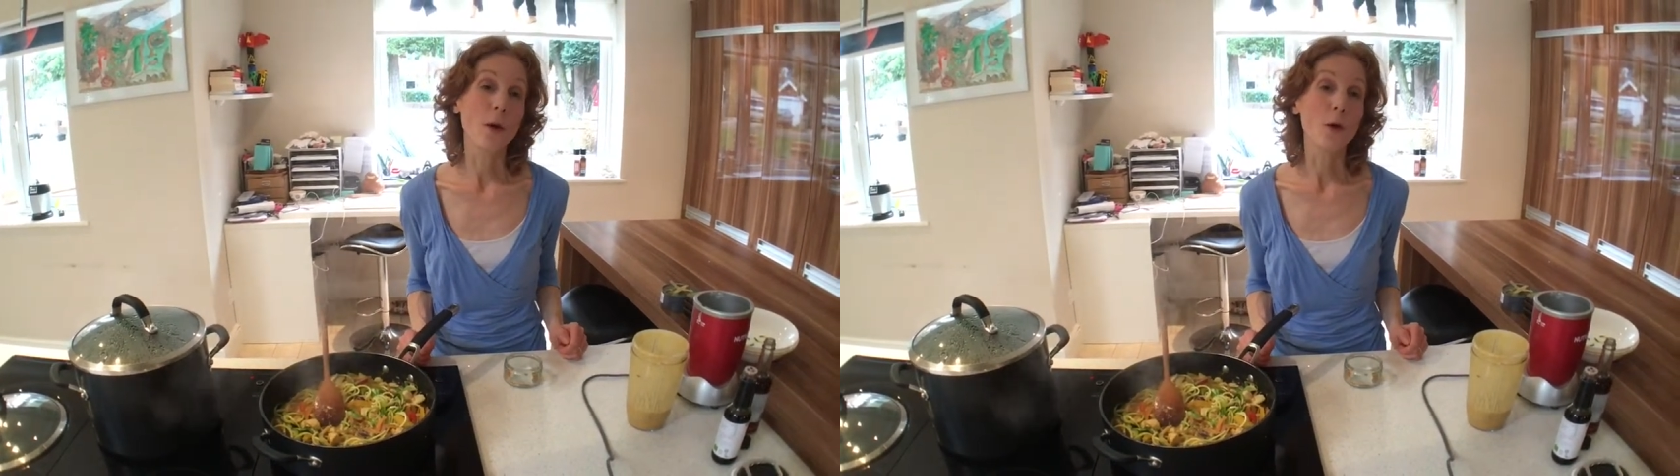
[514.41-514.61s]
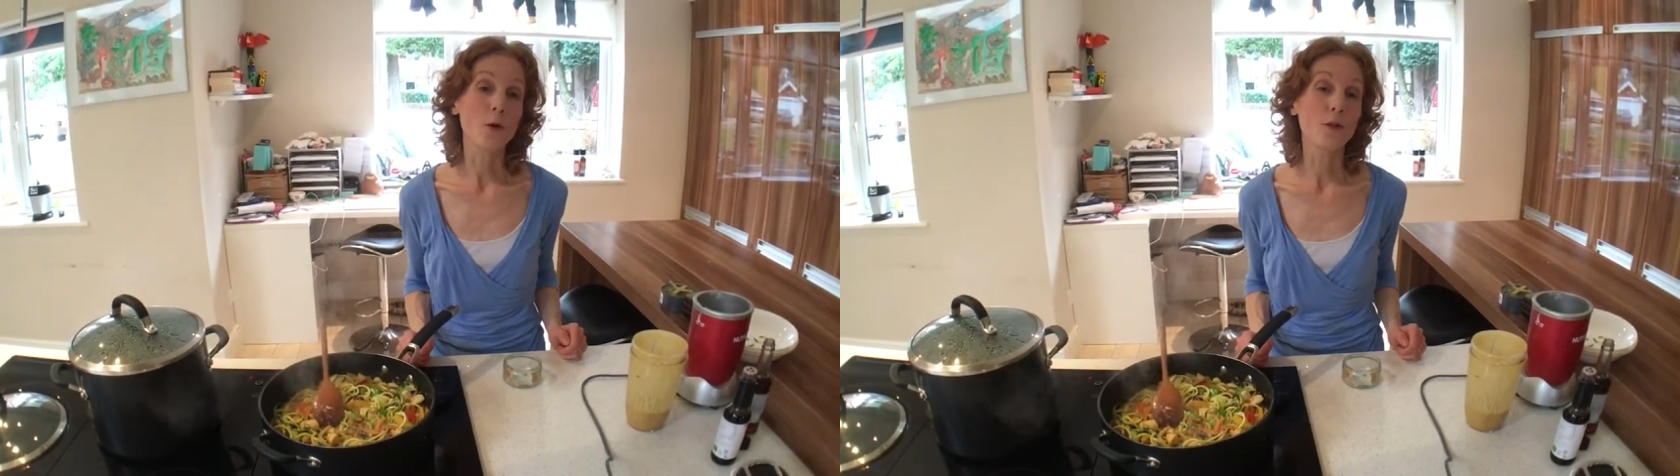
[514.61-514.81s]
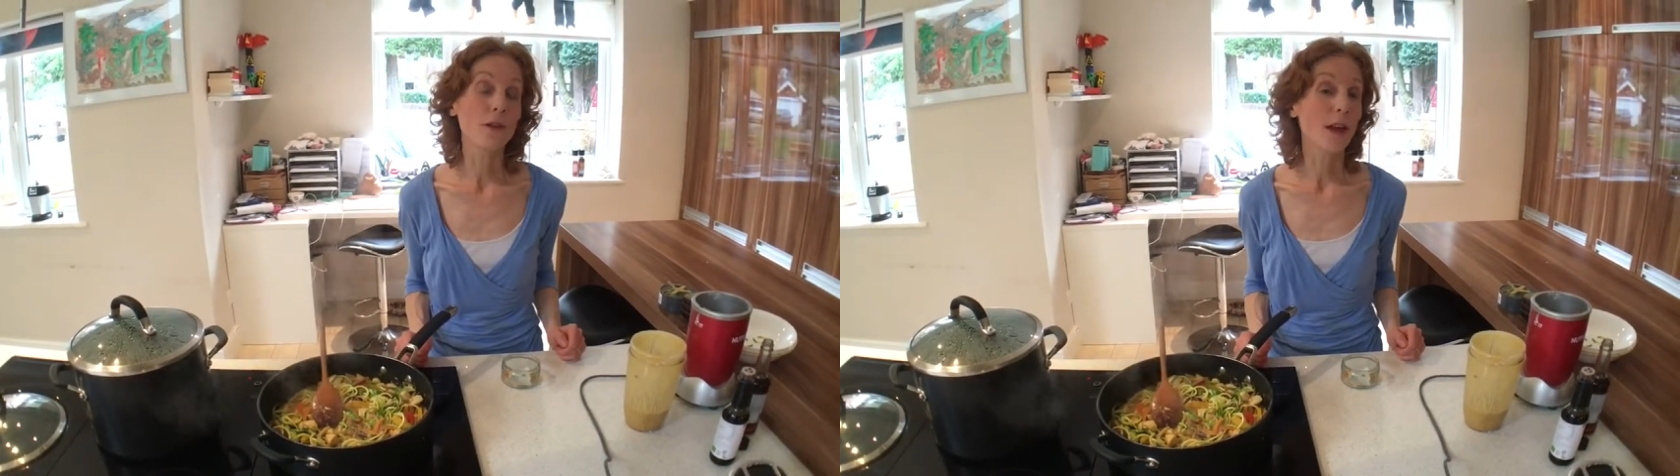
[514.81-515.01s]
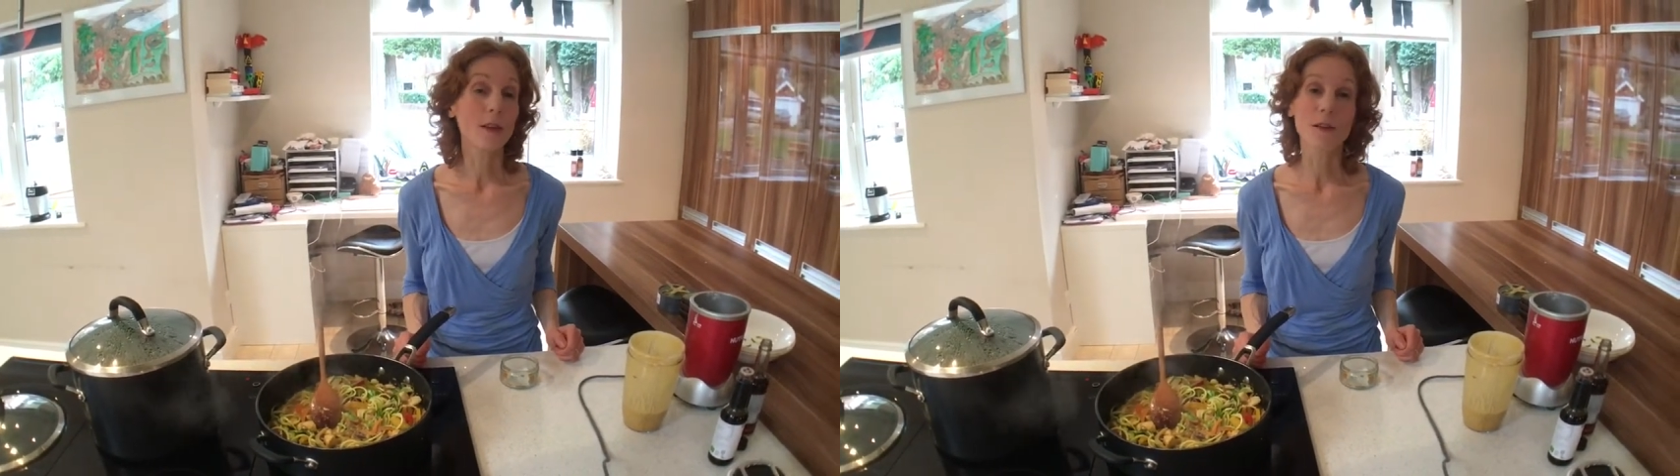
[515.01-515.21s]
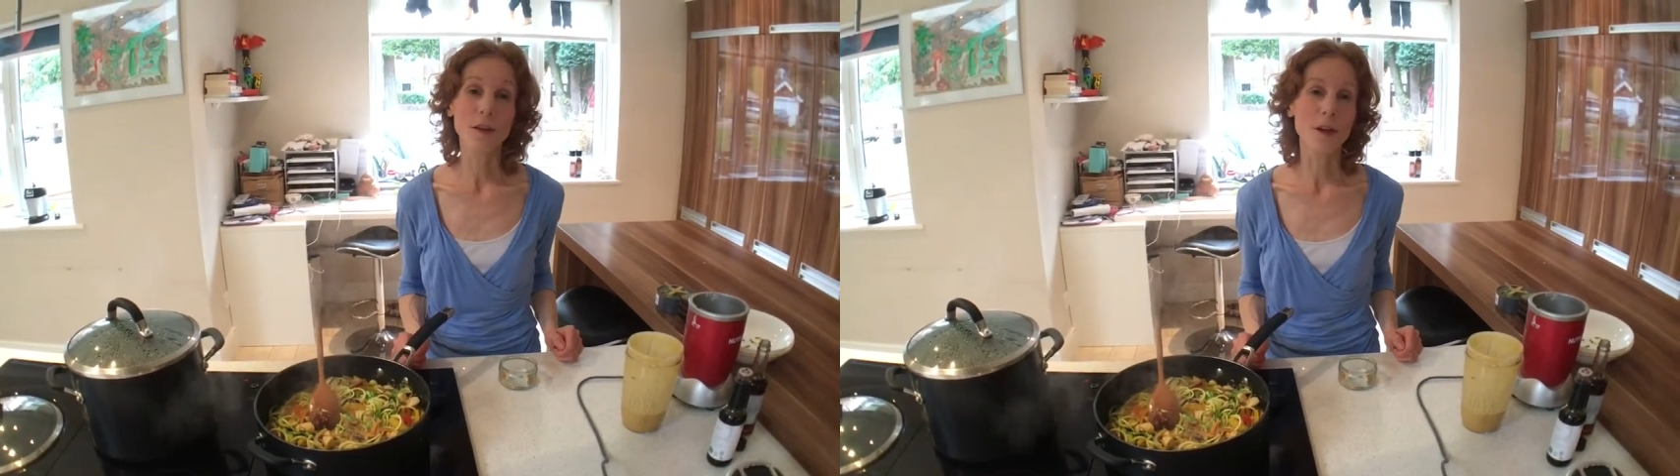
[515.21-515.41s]
bowls
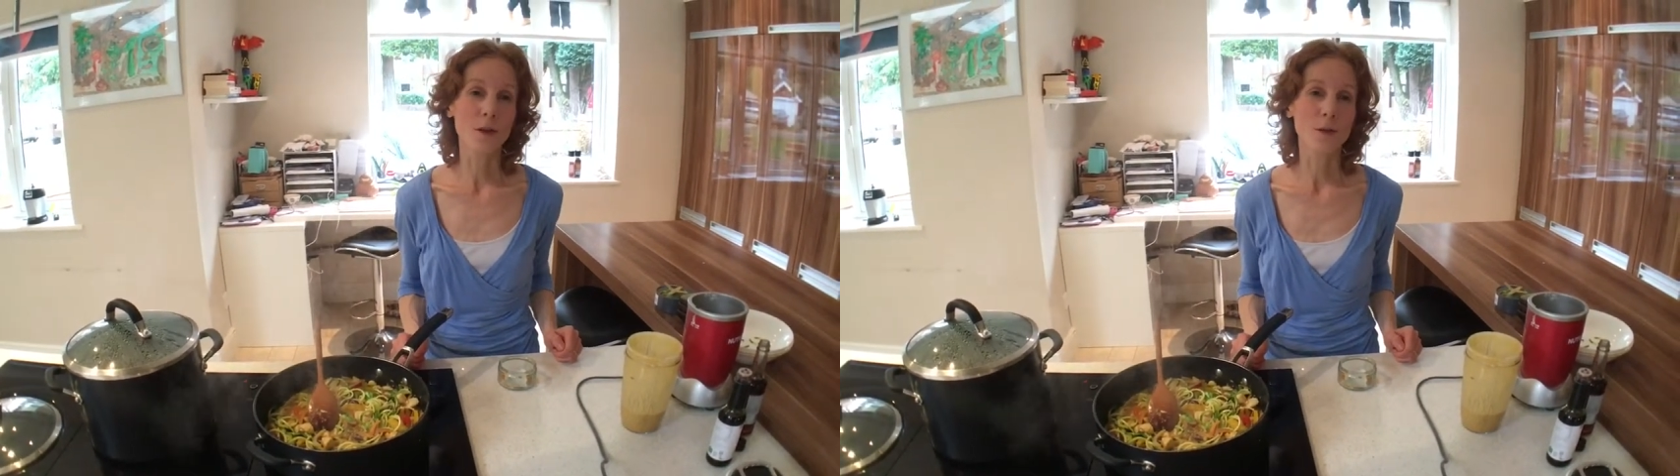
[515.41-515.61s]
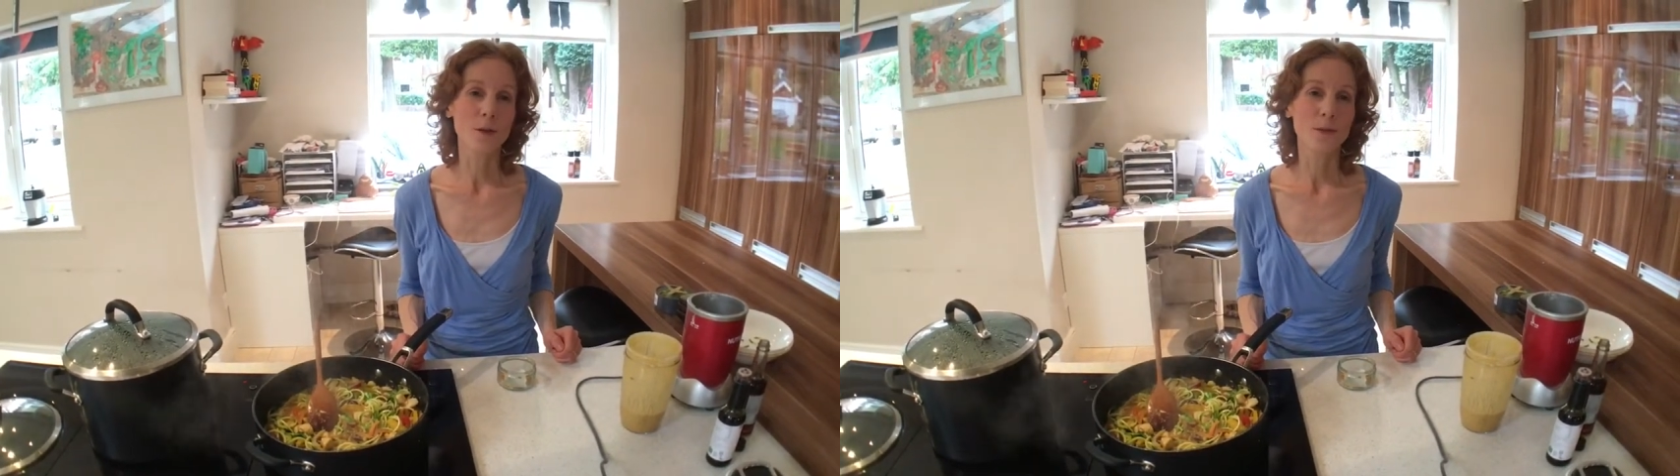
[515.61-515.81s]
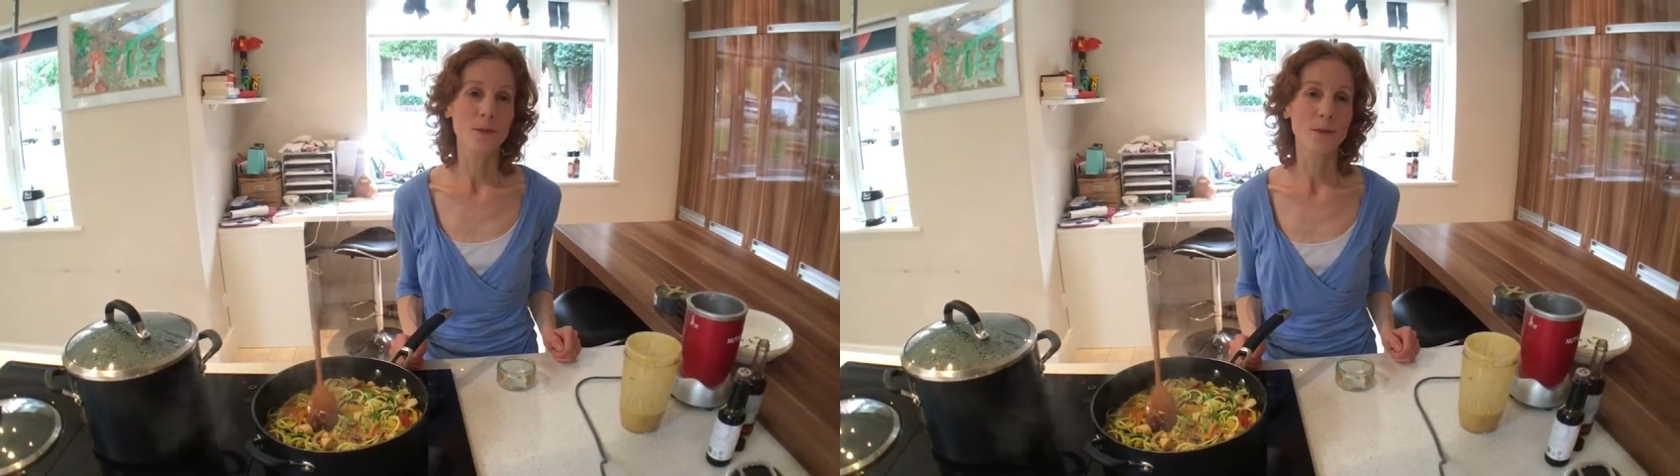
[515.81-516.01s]
and serve.